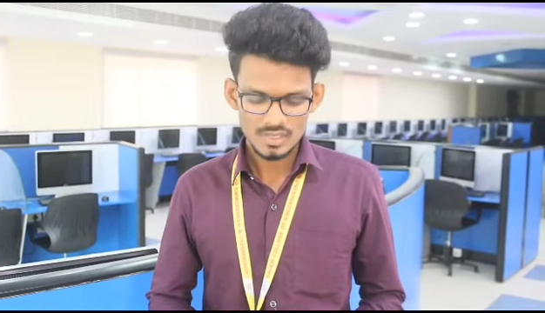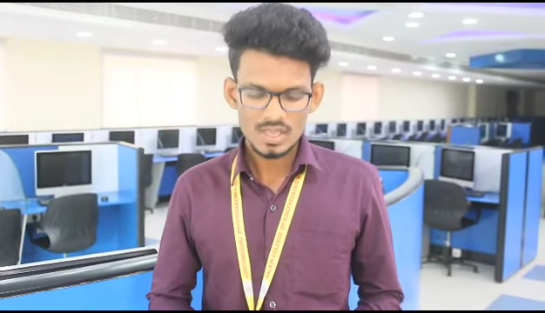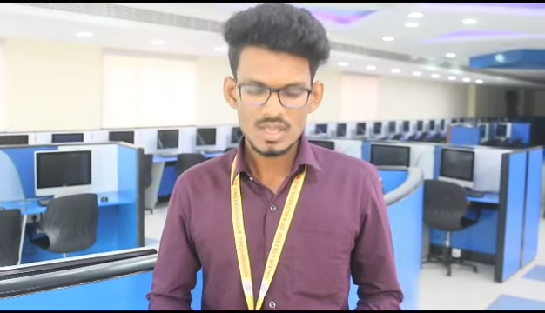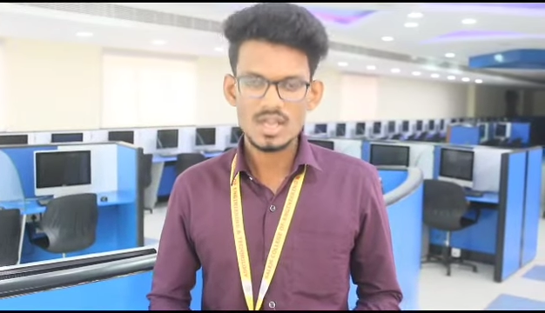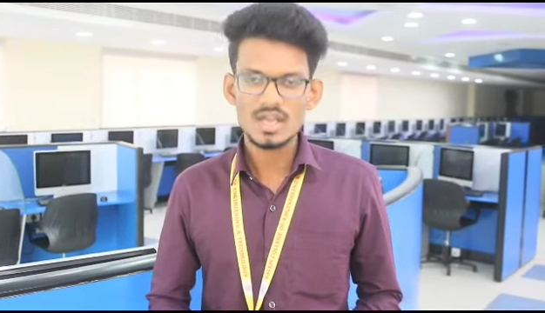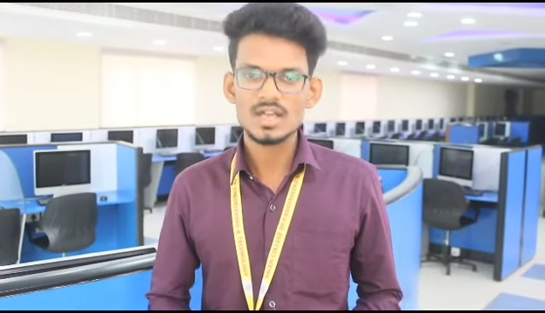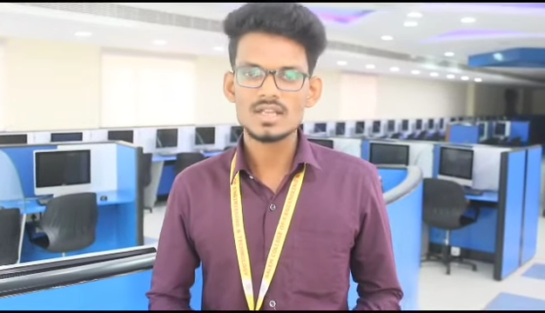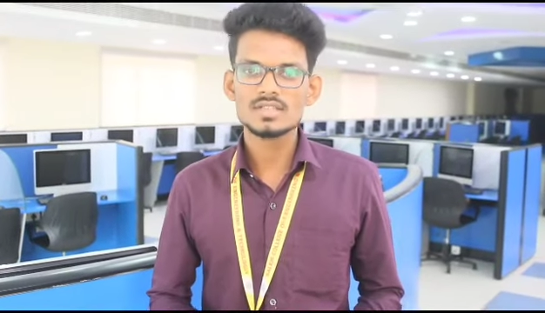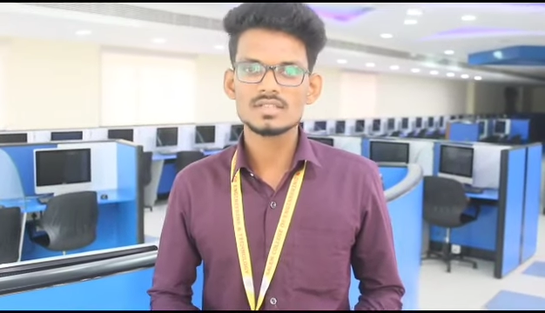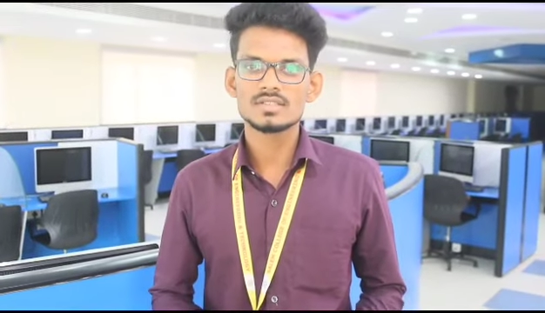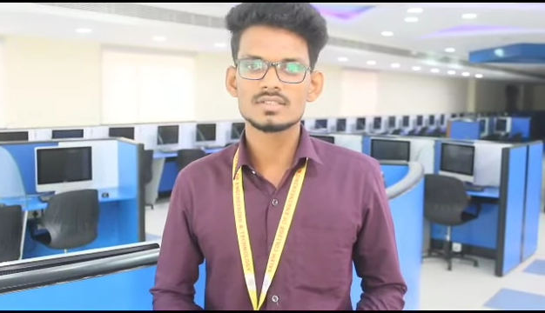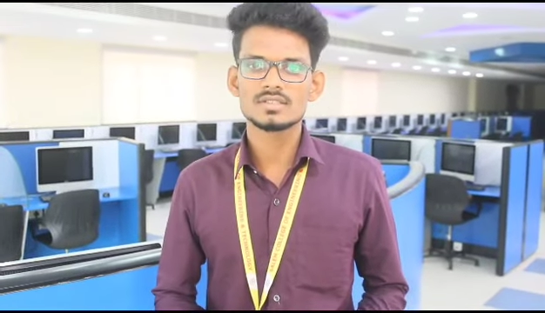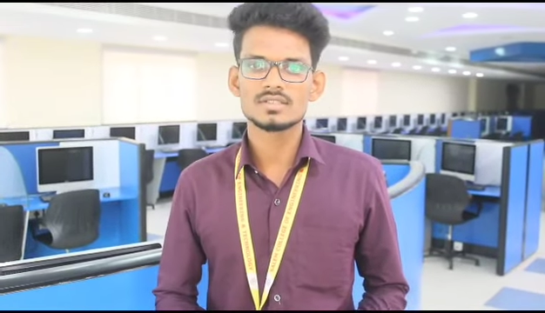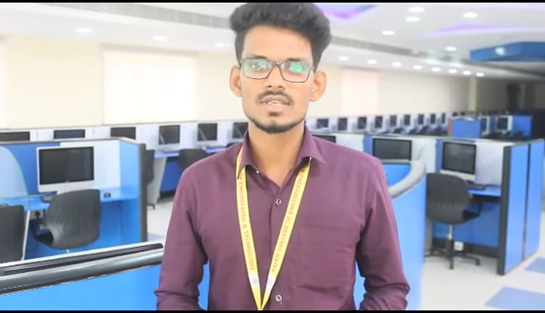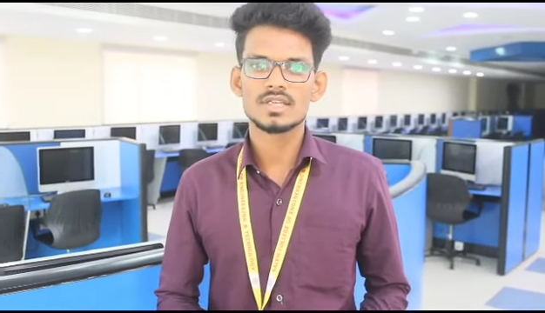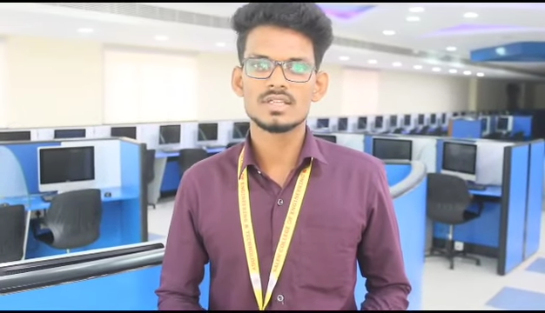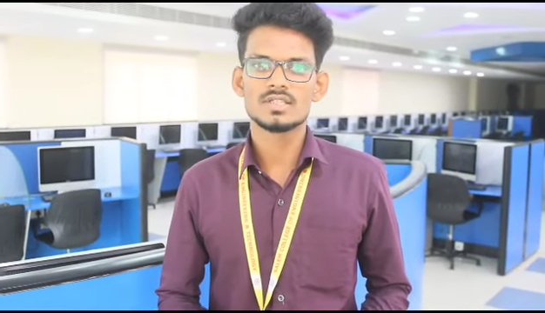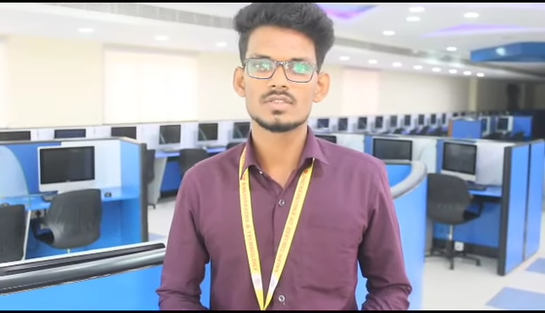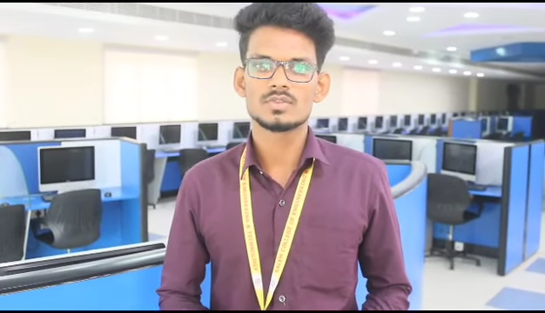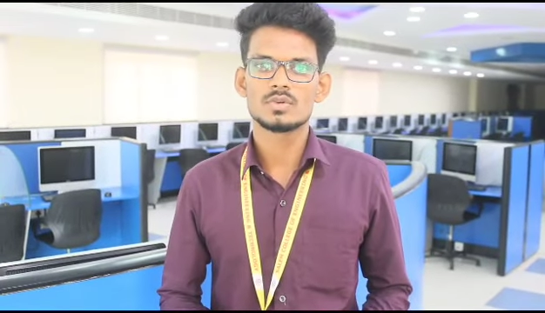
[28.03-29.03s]
arts,
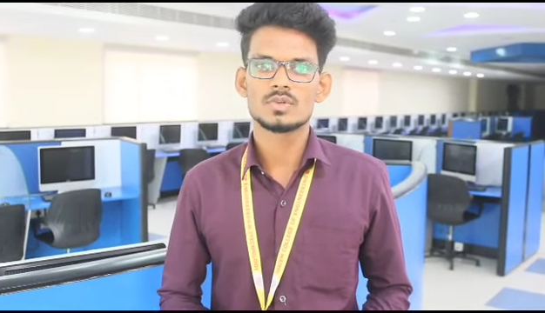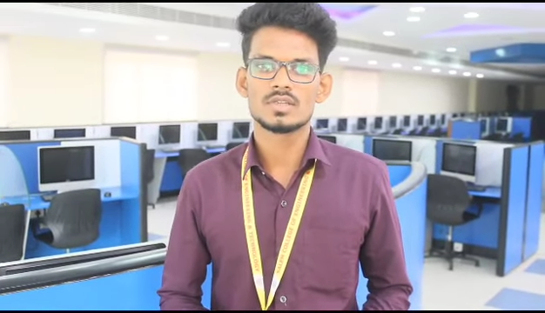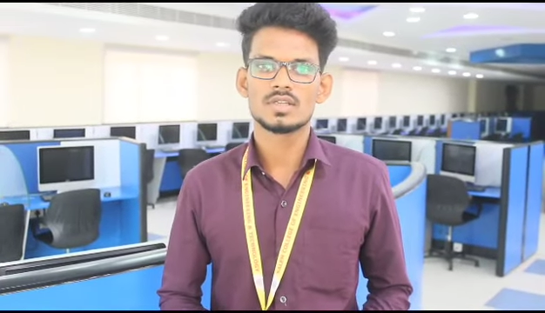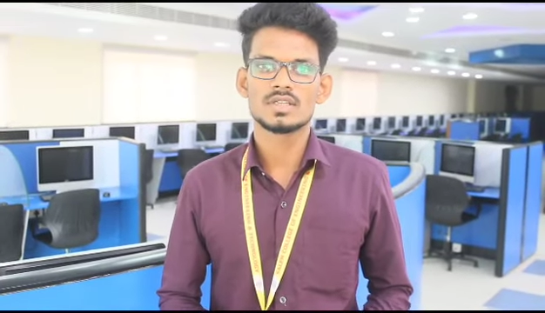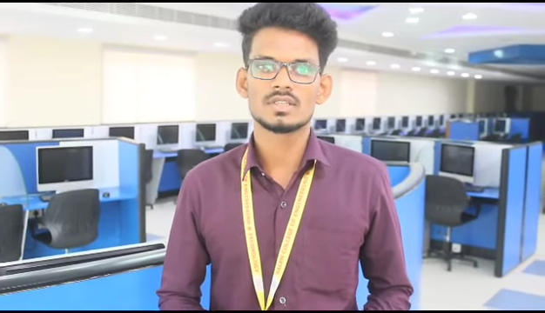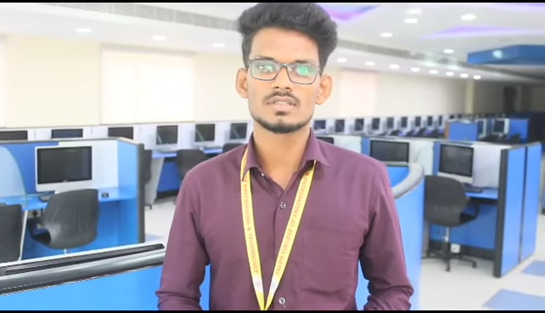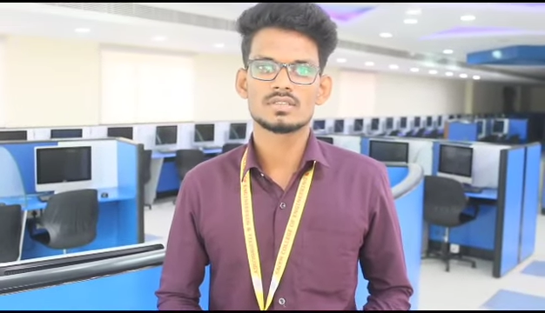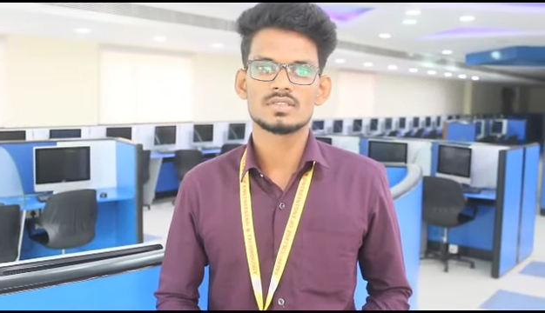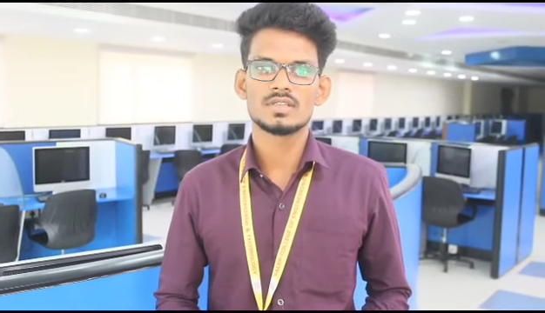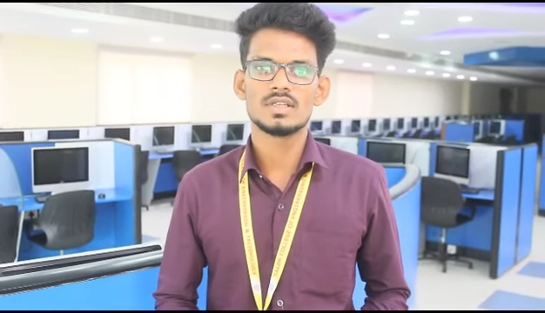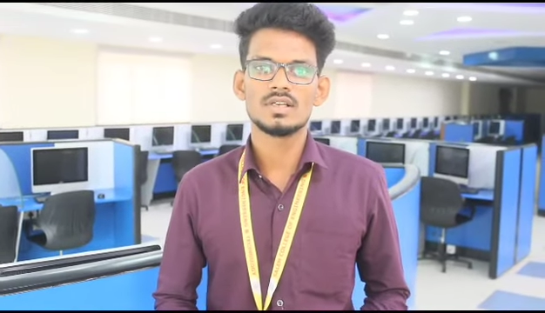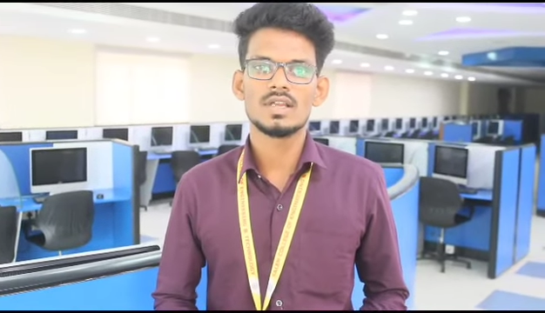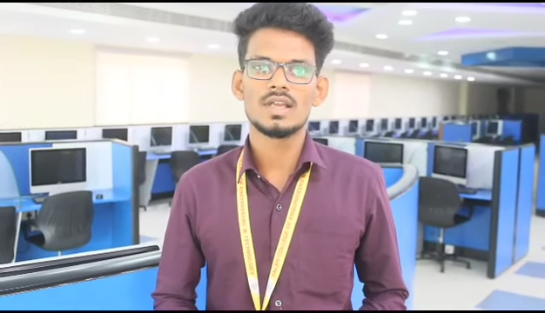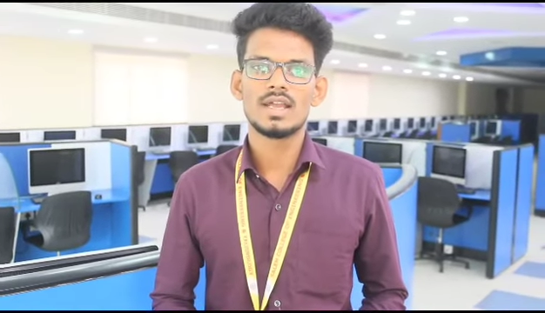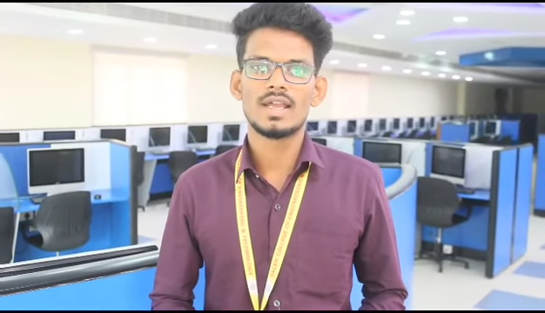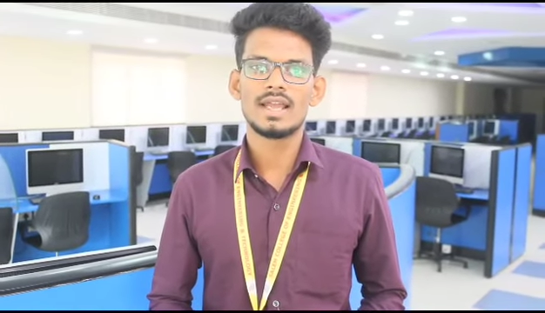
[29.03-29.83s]
science, vocational,